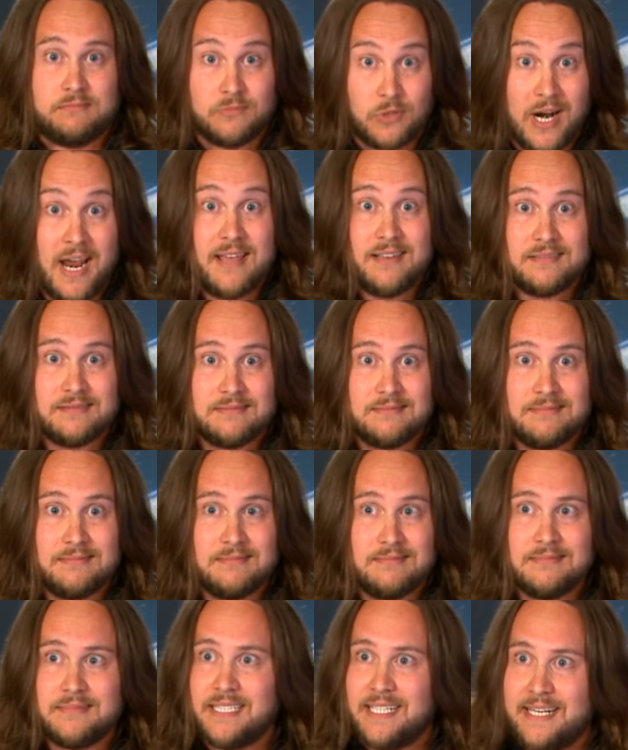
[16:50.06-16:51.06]
Right?
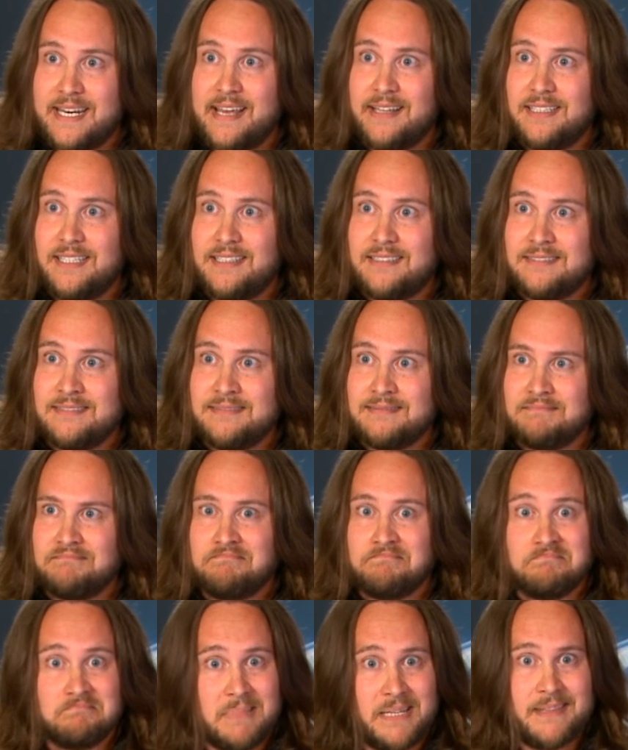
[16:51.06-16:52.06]
Did I nail it?
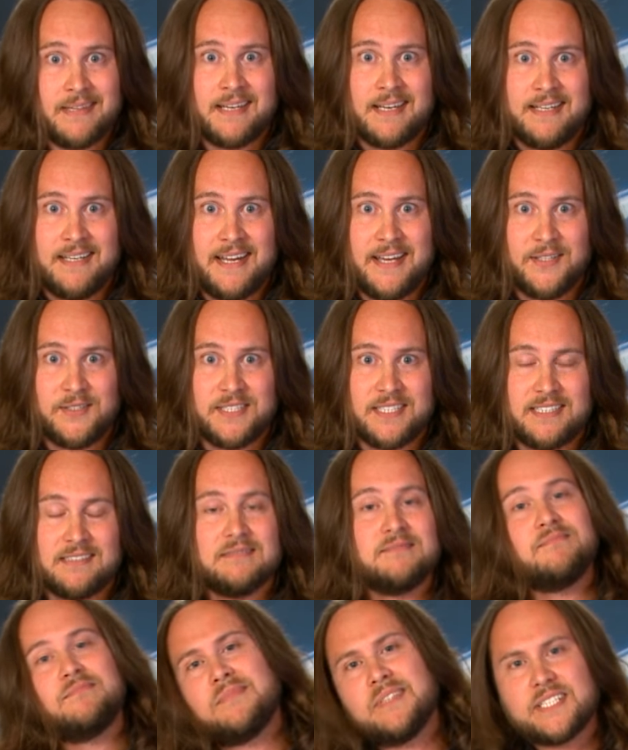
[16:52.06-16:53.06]
I think I nailed
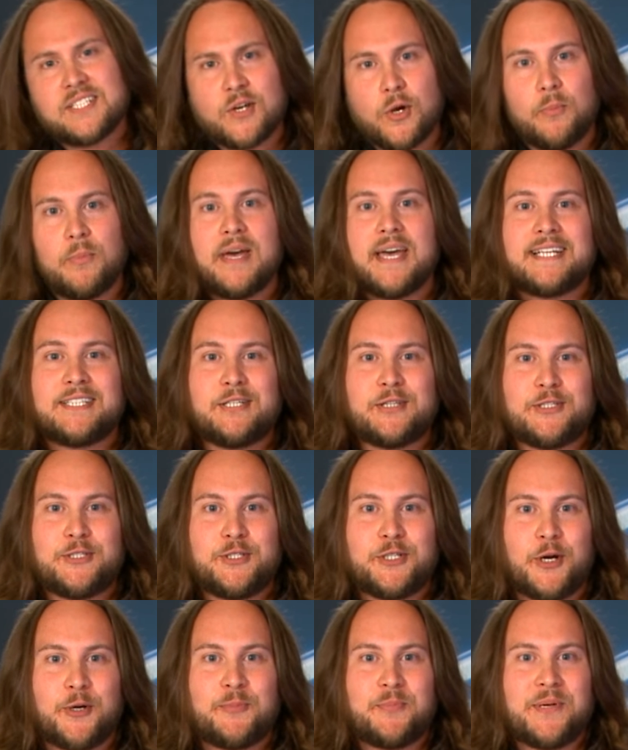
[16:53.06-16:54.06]
it. Let's go back to the
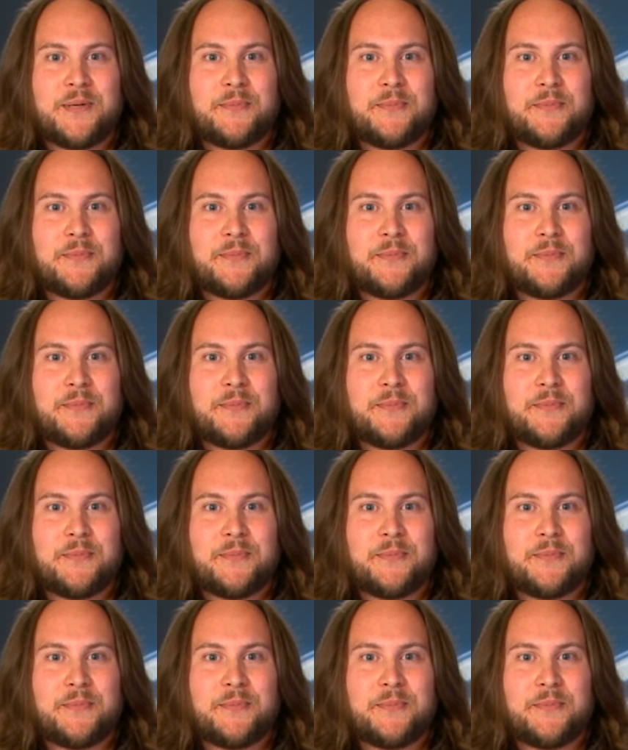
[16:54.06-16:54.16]
joke